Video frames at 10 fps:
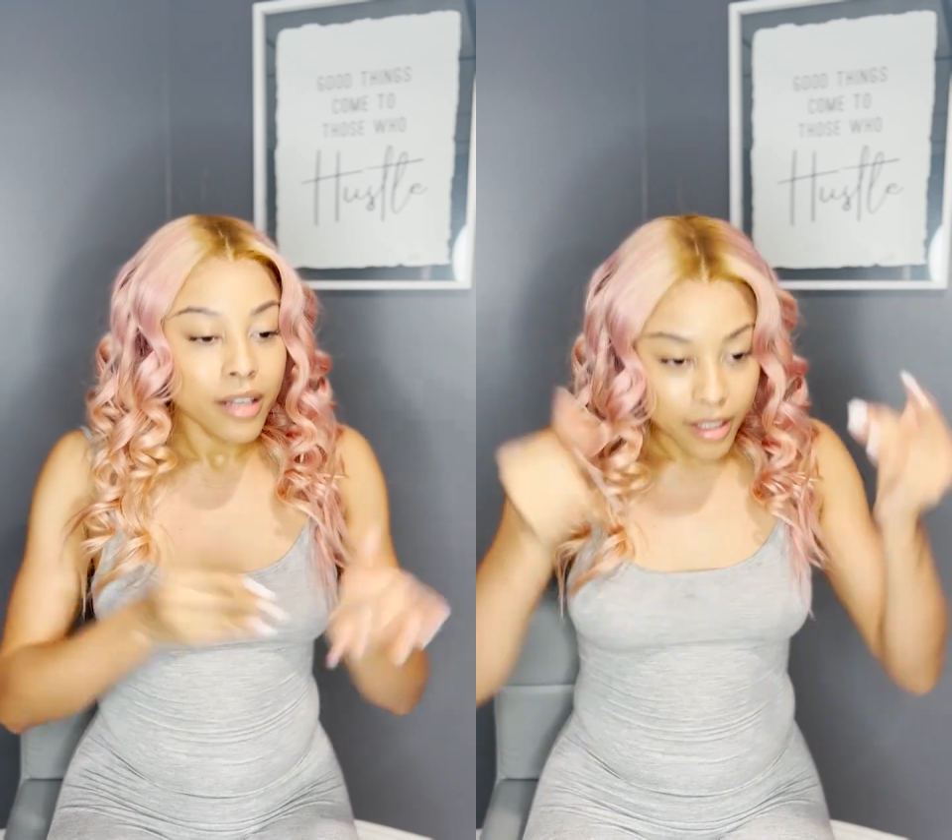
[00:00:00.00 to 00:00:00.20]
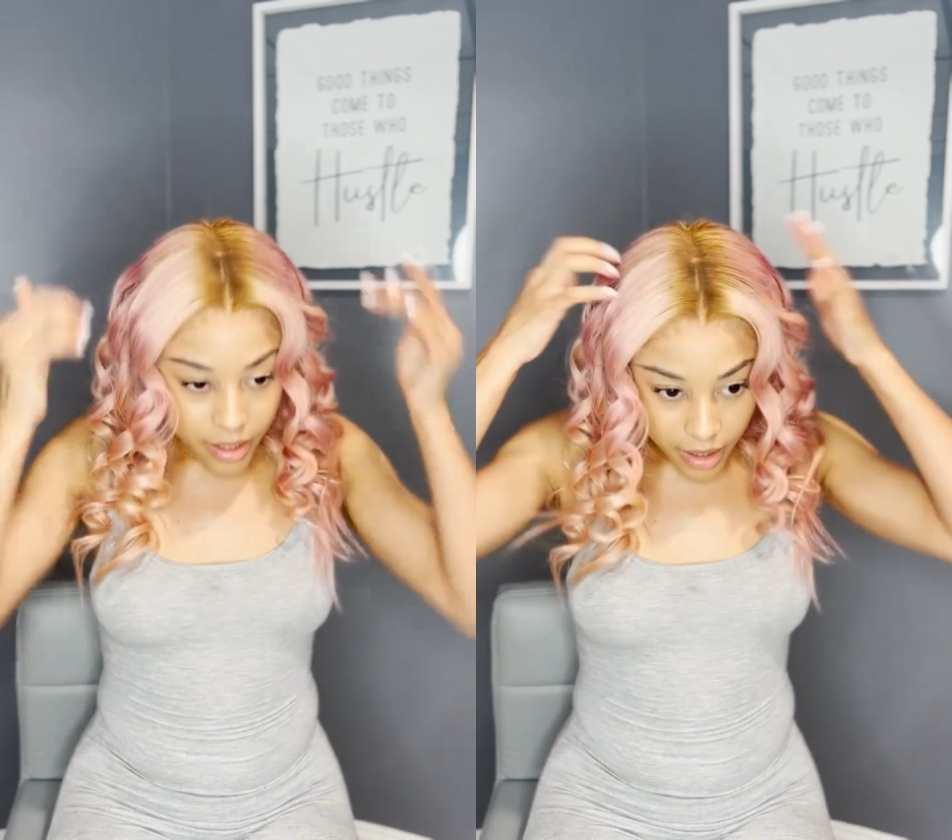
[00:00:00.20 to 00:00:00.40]

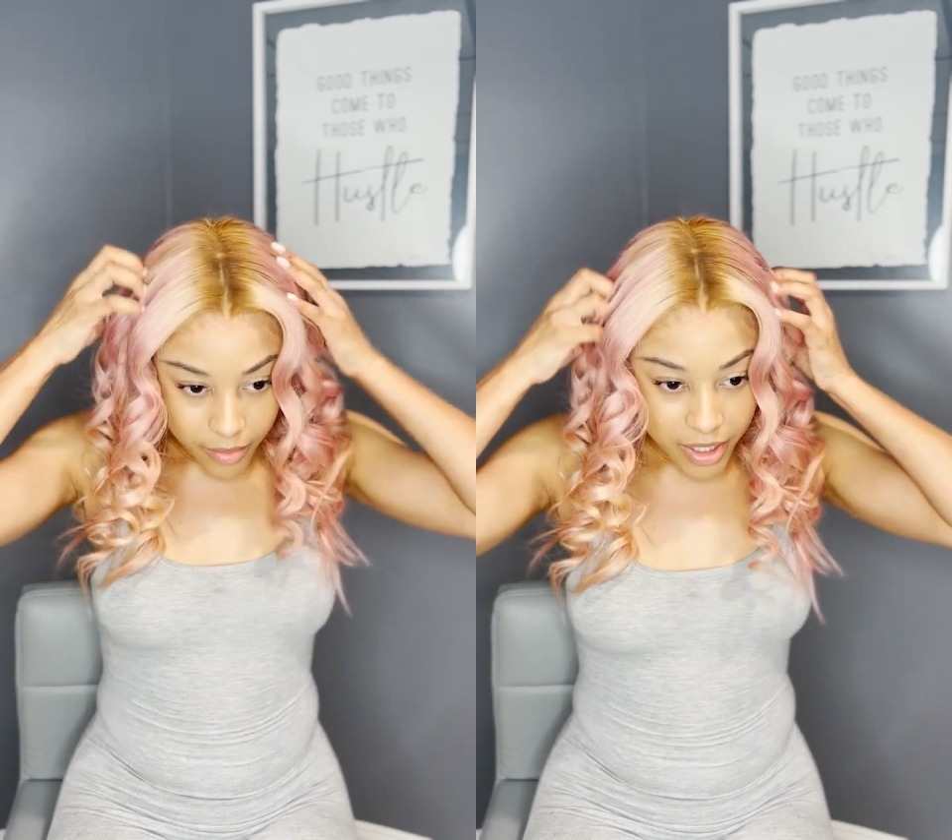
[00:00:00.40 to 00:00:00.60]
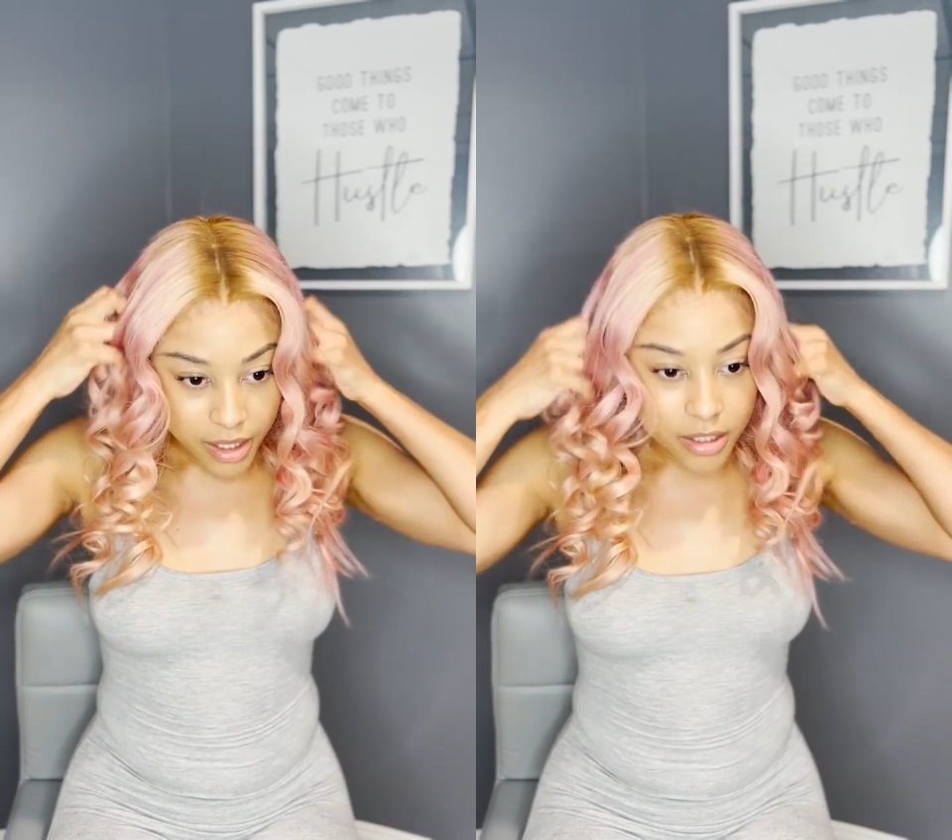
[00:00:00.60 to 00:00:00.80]
and then I'm
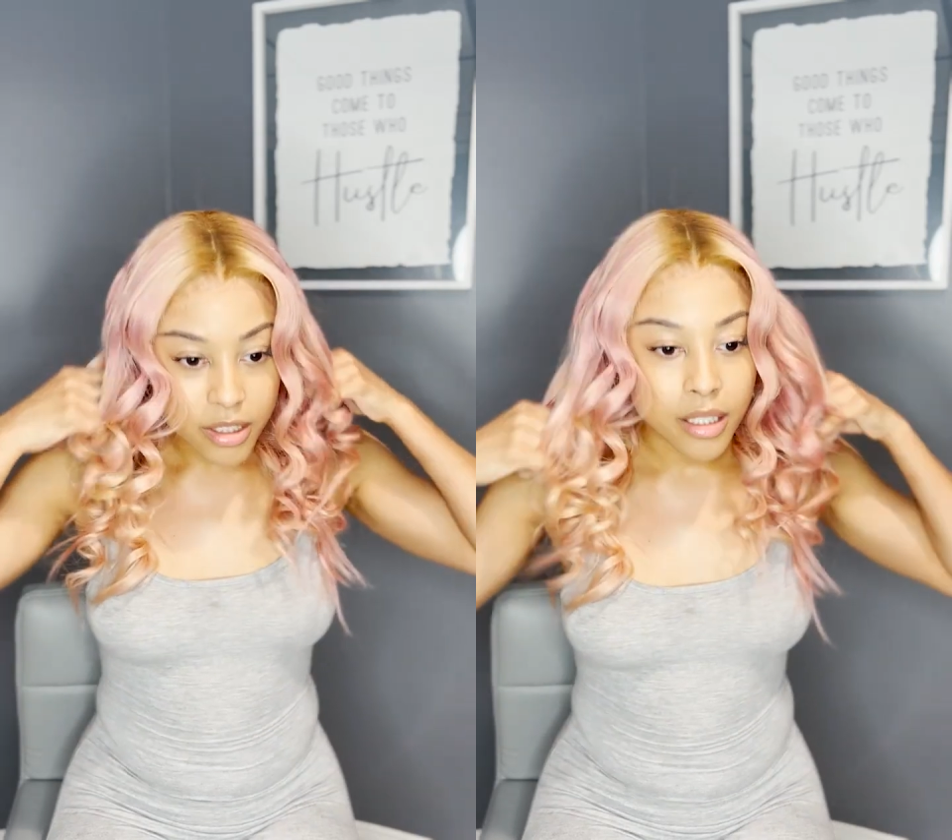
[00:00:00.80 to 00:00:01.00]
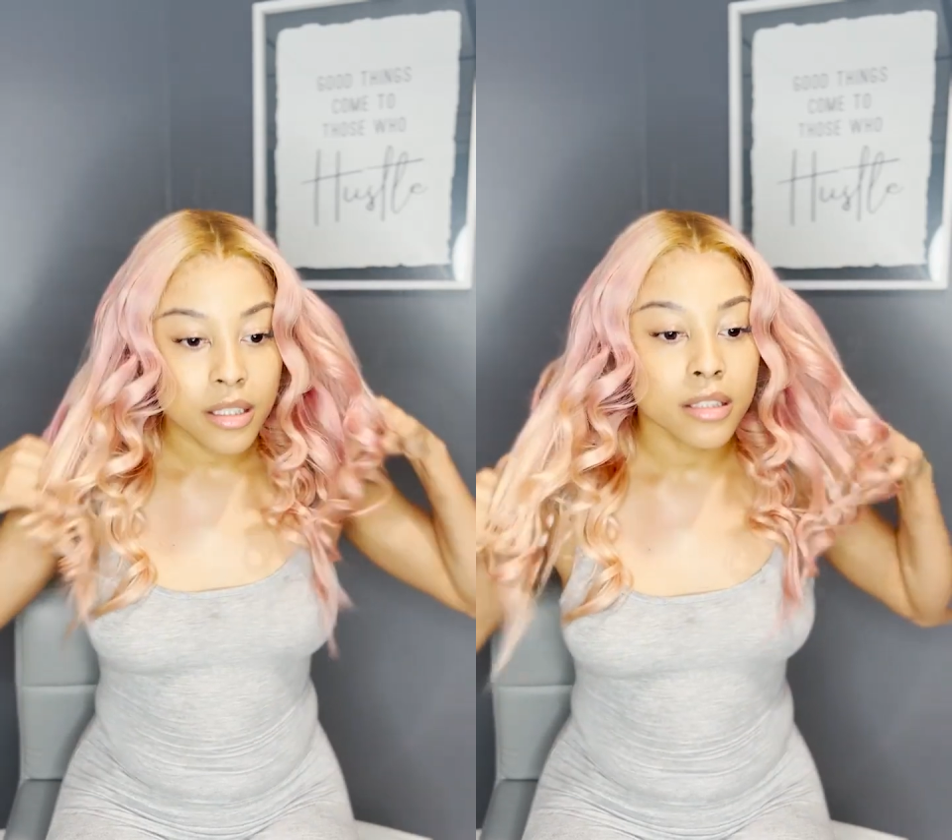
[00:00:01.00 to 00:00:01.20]
gonna
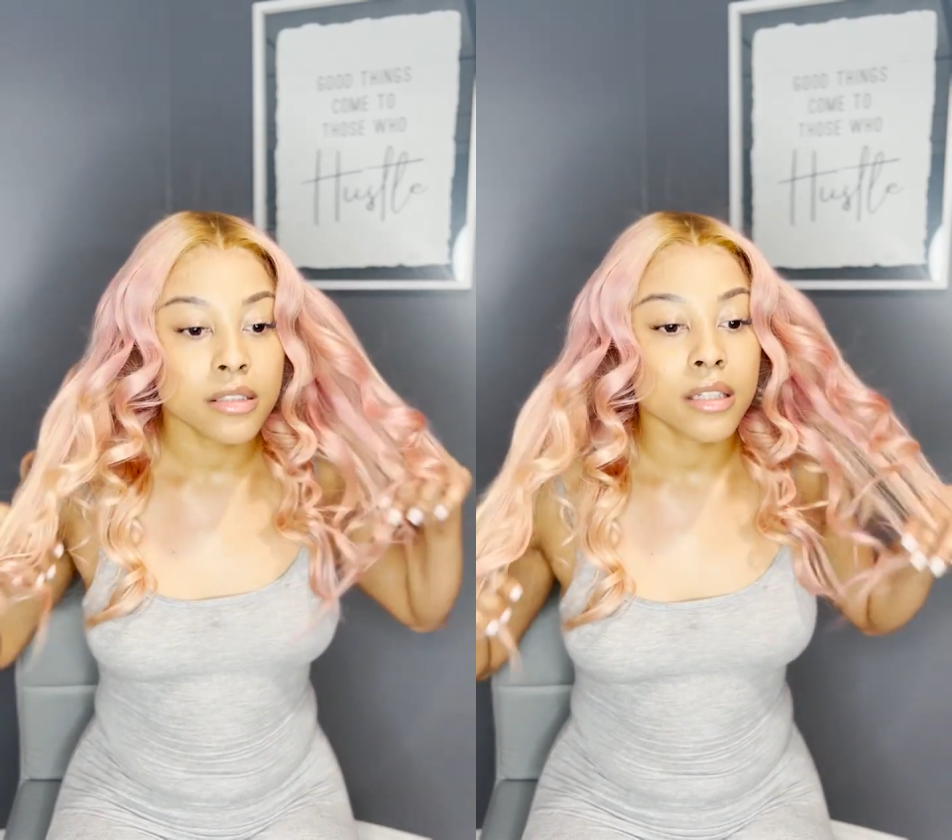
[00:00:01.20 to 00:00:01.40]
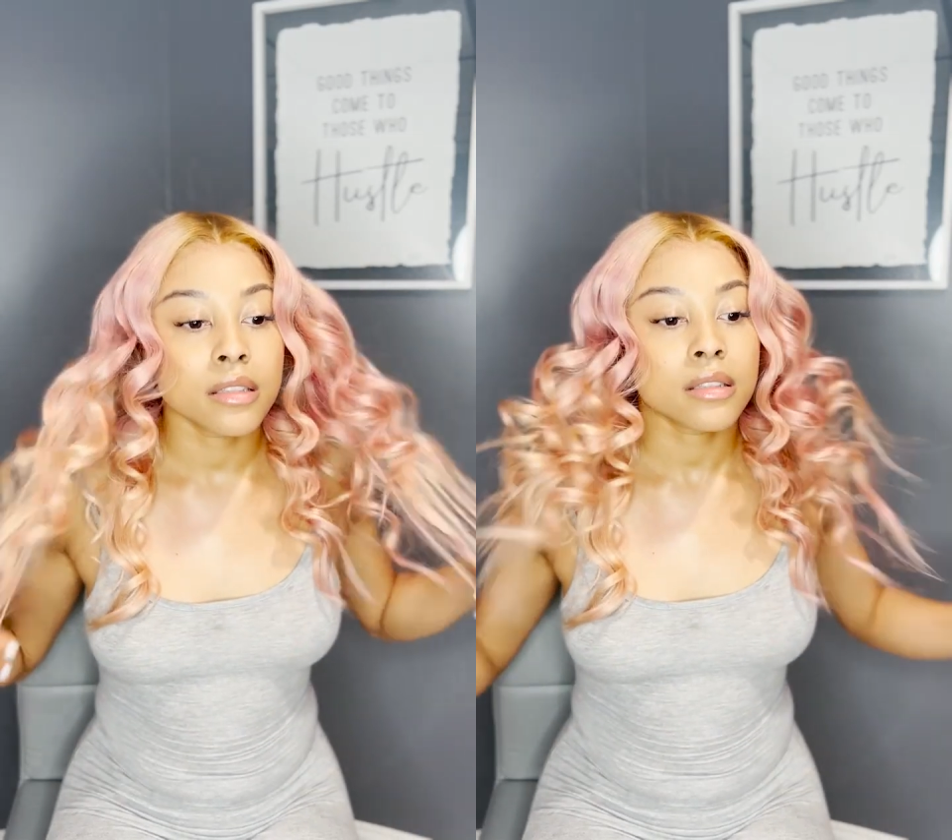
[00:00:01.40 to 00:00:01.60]
gently
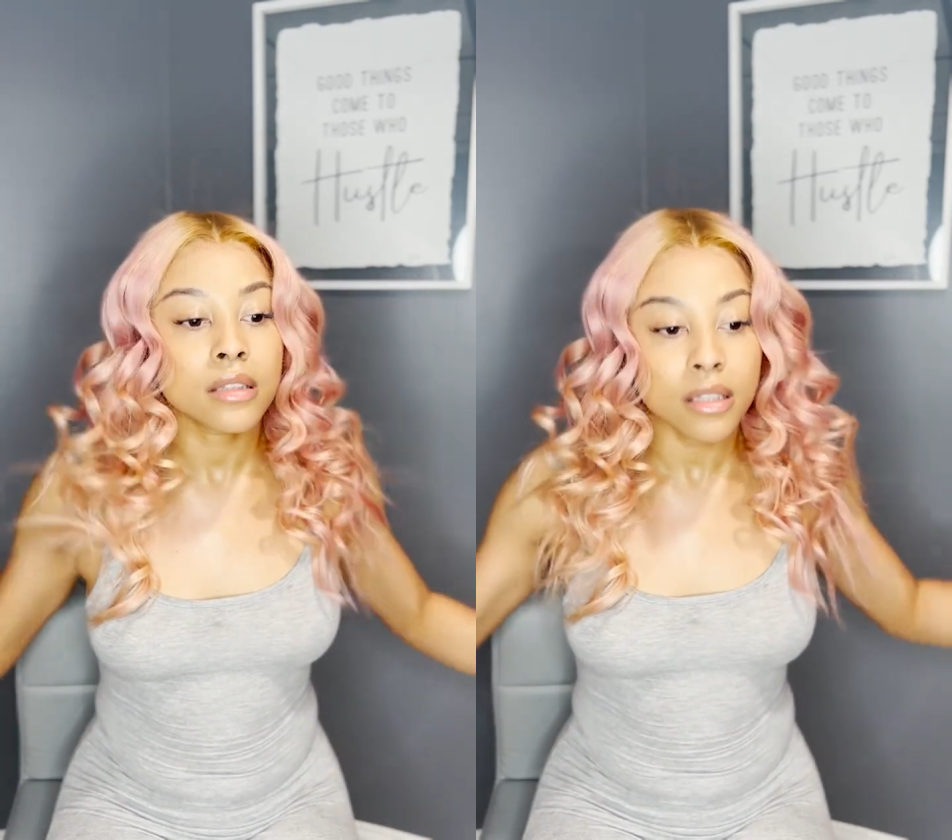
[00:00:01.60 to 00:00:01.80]
just